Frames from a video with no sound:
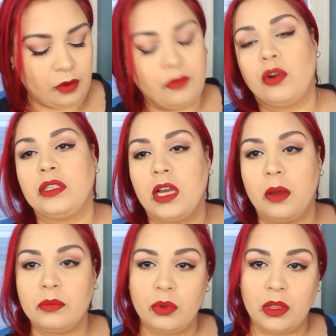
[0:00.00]
And of course it
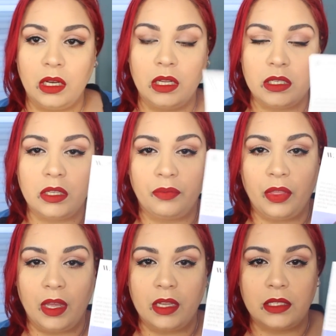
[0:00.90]
comes with the list of
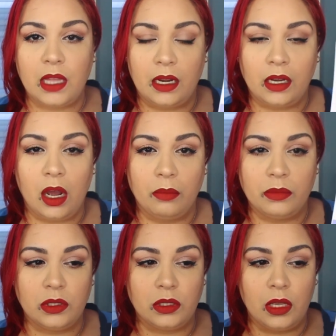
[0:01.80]
things that
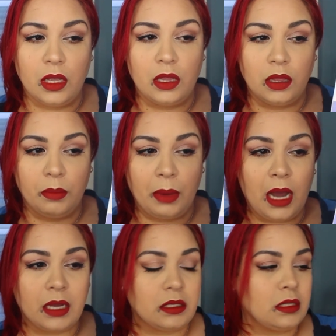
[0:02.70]
comes in the
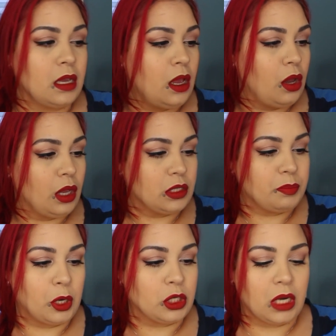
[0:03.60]
box. It's
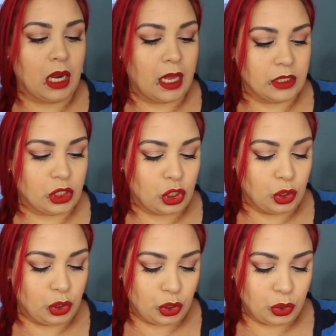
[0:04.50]
personalized to
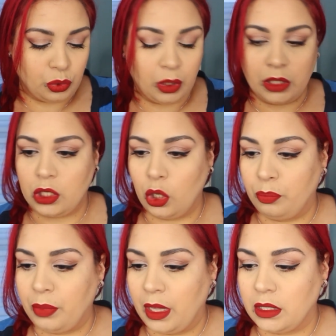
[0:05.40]
you. Let's
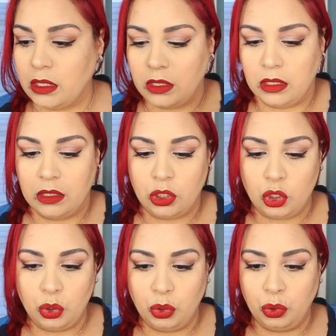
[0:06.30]
hope that this is
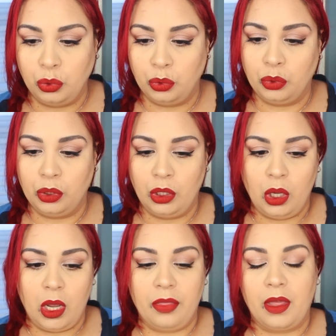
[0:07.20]
true
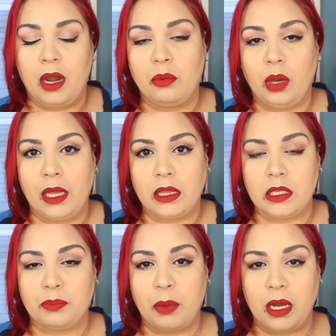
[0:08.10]
and that I will like
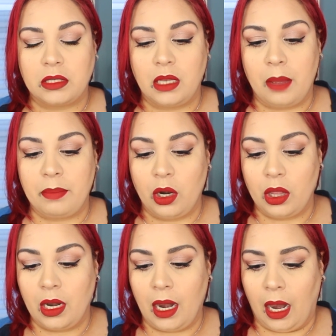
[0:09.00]
this box a lot better
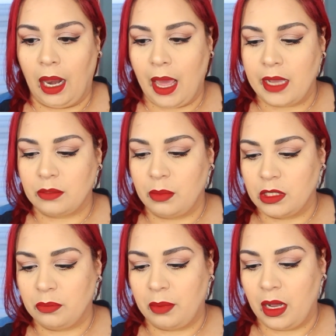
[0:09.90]
than last
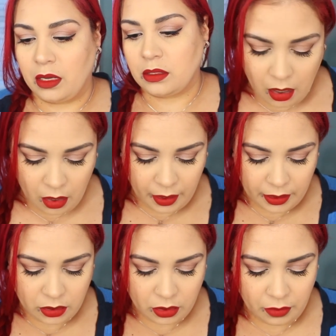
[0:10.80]
month's box. Okay,
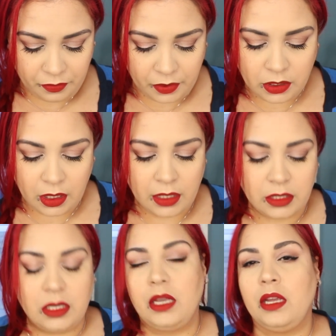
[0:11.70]
so the first thing I
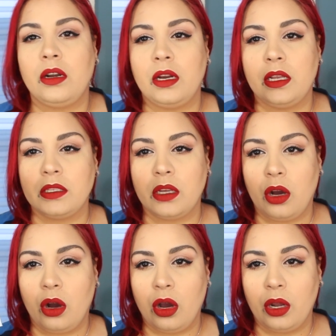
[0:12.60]
see here is a
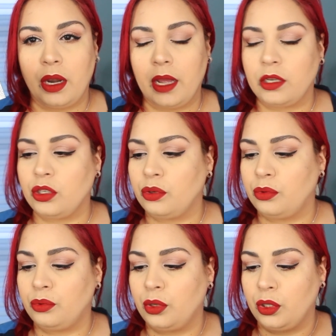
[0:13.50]
All
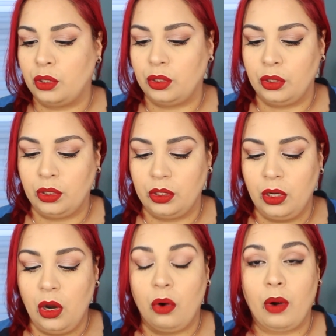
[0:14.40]
Natural
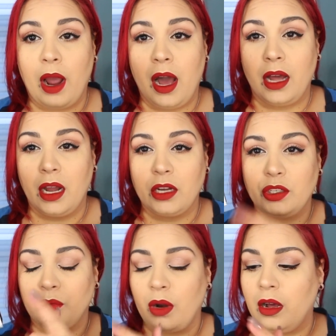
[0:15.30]
or Au
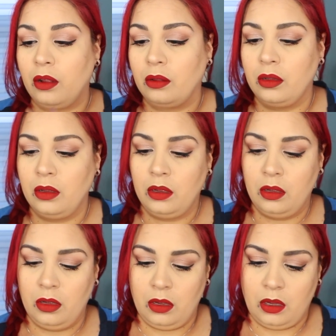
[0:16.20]
Natural.
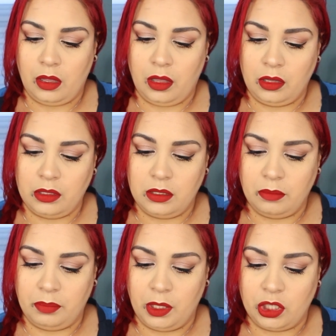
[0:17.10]
I think this is a
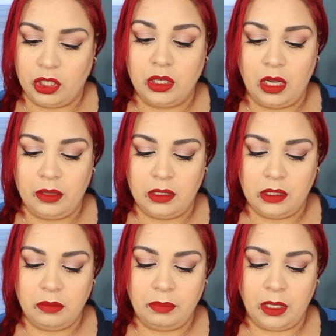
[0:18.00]
blusher. Yep, this
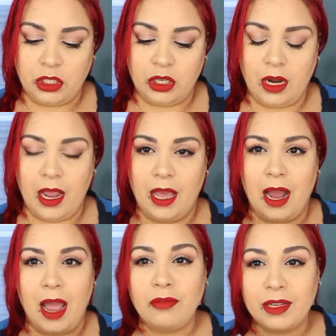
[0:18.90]
is a blusher. And
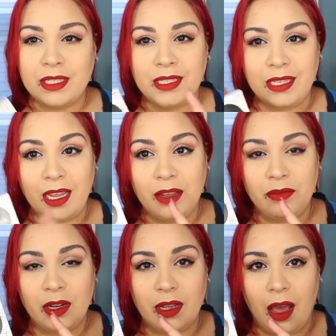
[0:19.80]
I
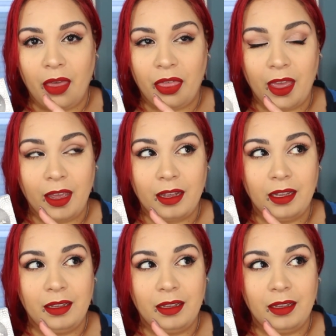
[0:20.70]
received, I think,